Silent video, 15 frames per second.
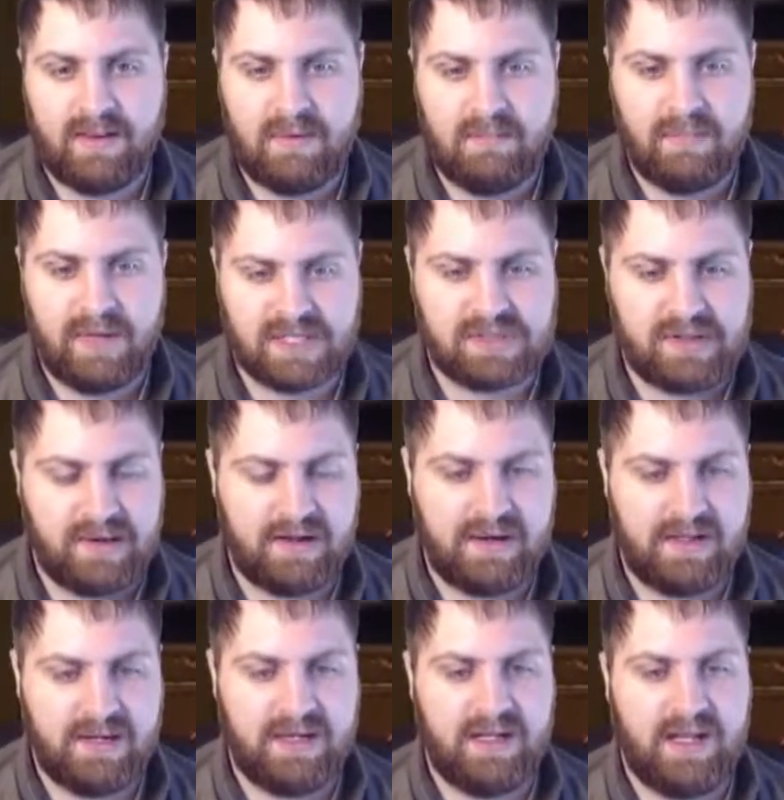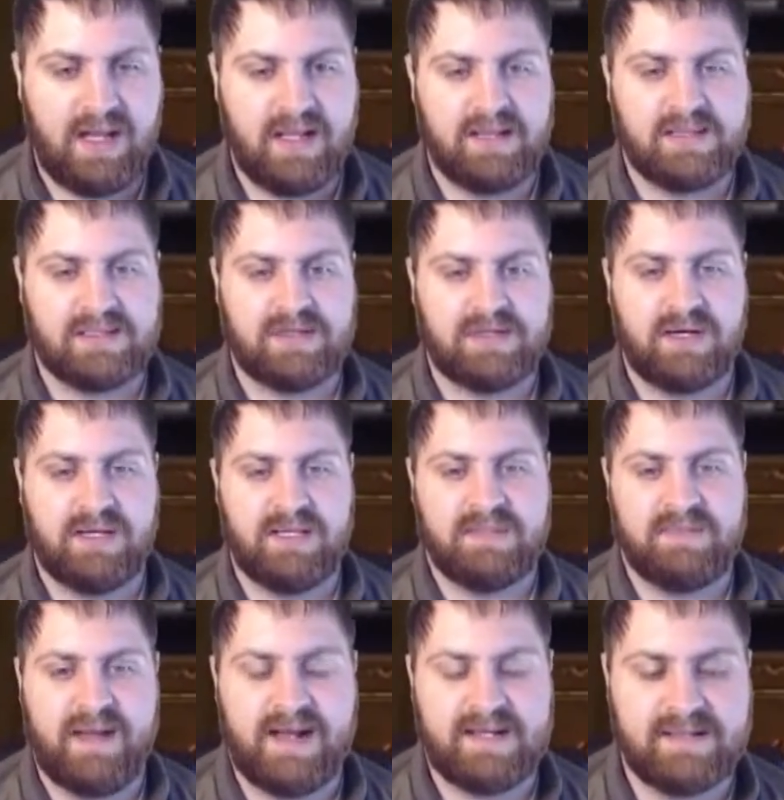bust right on in and let's start these
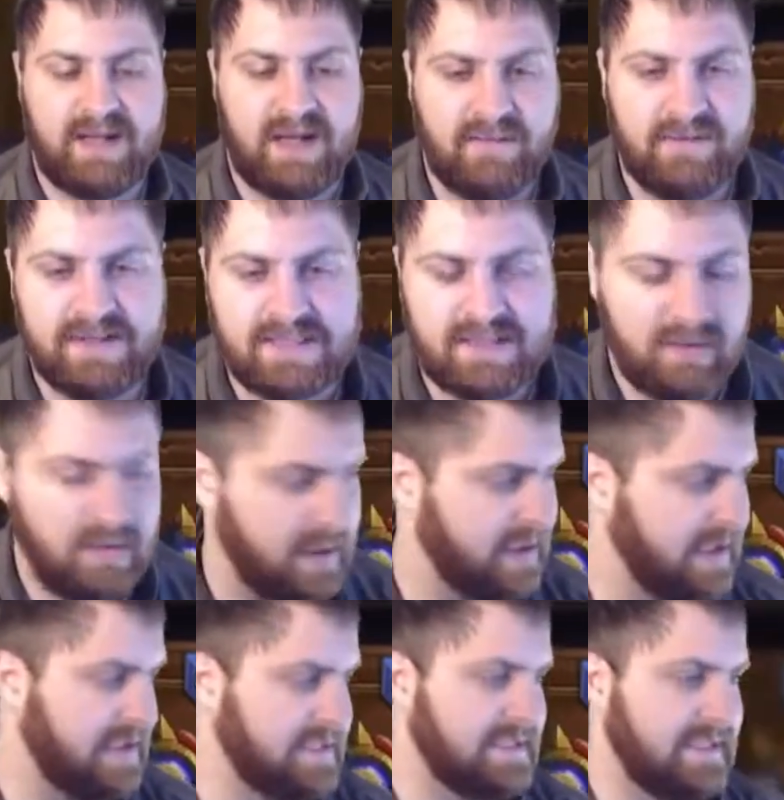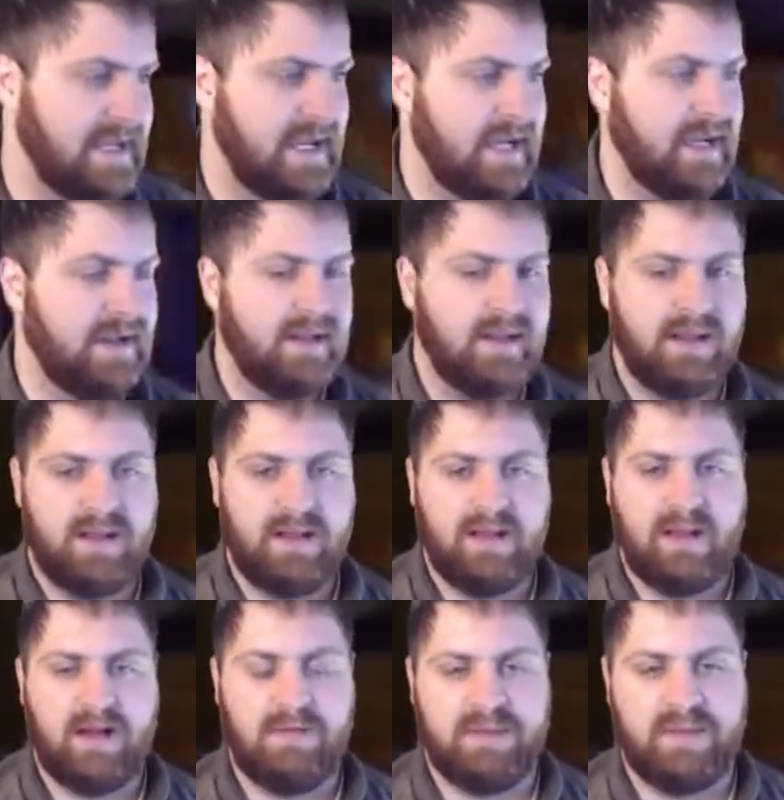packs off, see what we can get today.
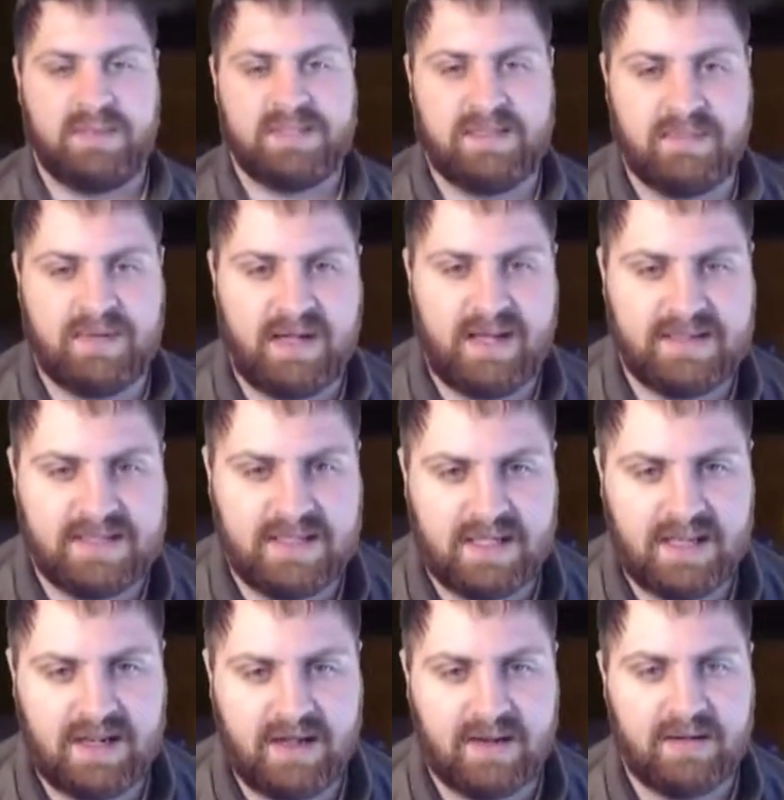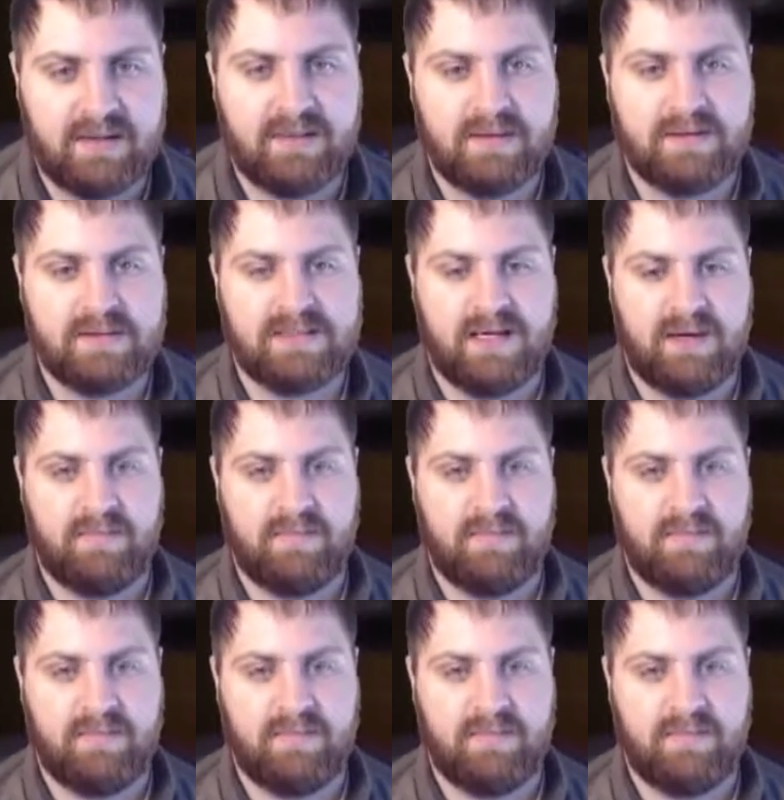Hopefully there'll be something nice in here. So,